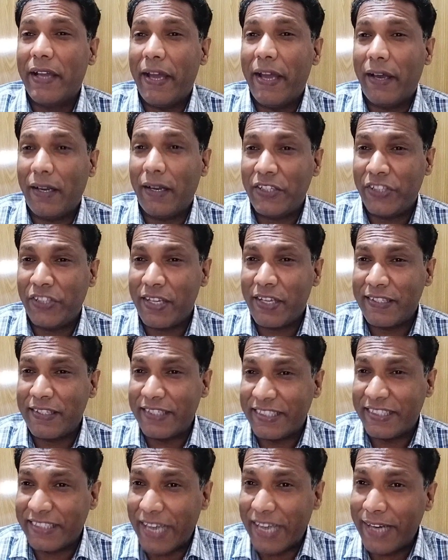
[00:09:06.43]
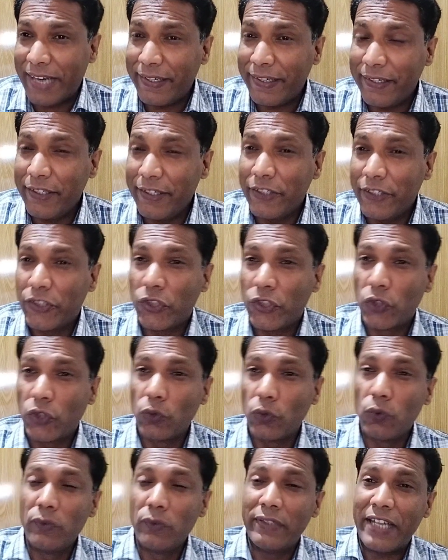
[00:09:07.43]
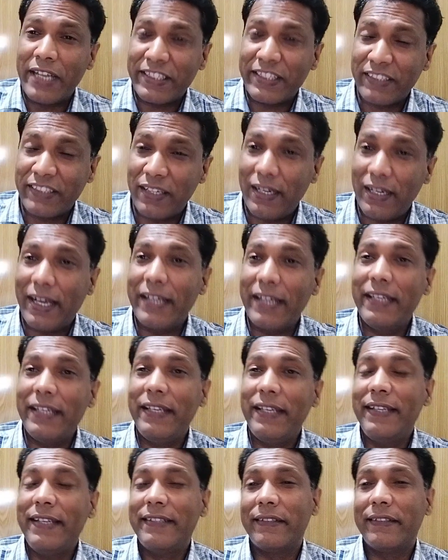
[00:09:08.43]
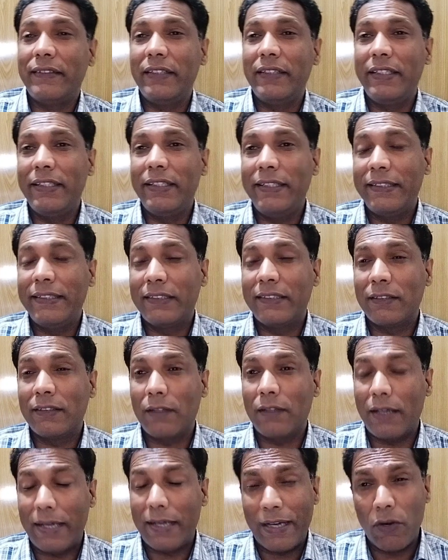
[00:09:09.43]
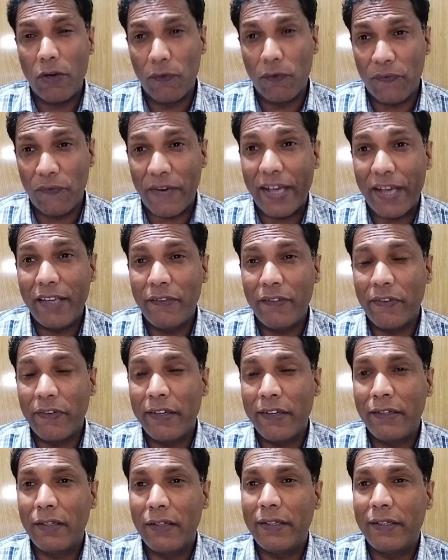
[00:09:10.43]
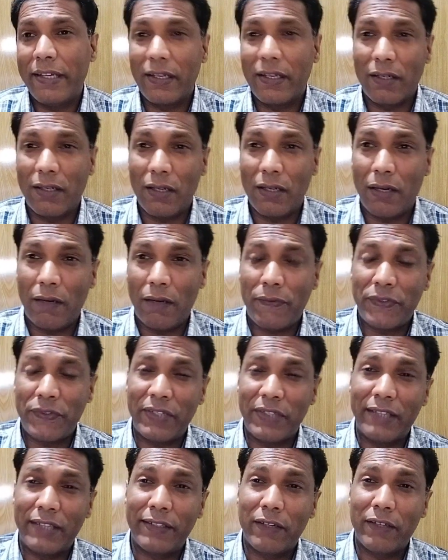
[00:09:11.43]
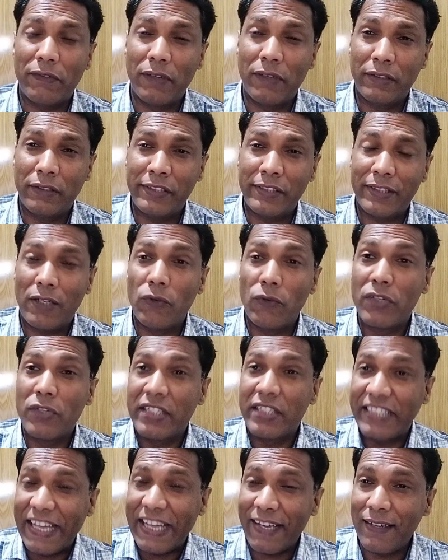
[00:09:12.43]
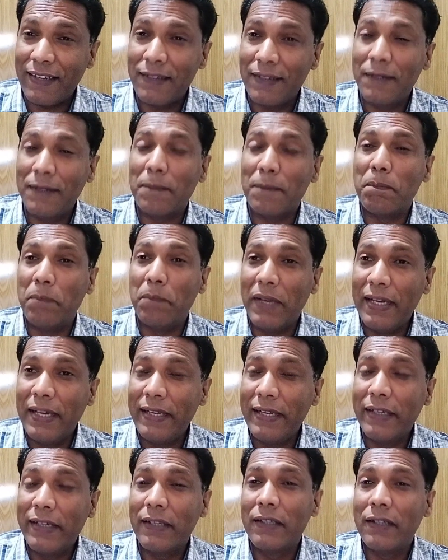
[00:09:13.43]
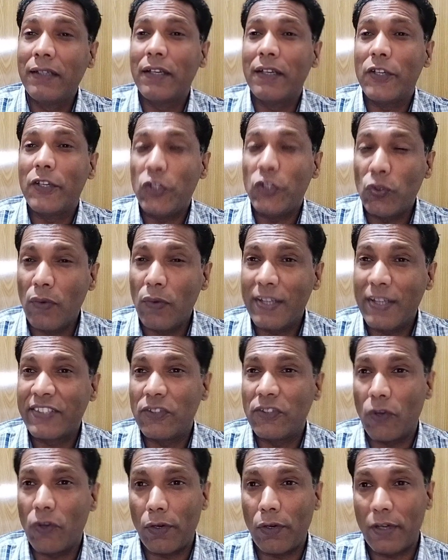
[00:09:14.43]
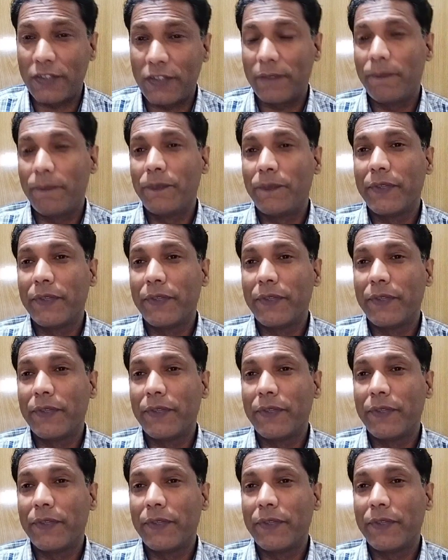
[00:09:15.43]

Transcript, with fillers: Uh, Russia has decided to nationalize these around five hundred aircrafts and their worth is around ten billion U S dollars.